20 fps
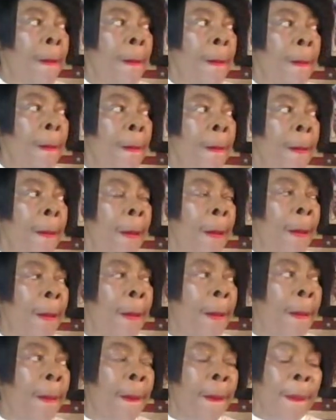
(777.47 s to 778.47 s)
I will still need
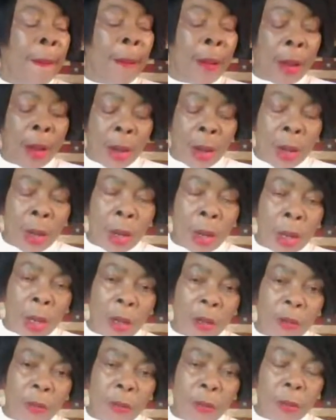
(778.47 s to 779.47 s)
to contact the lady
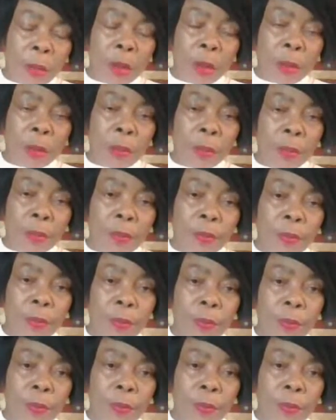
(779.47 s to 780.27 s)
because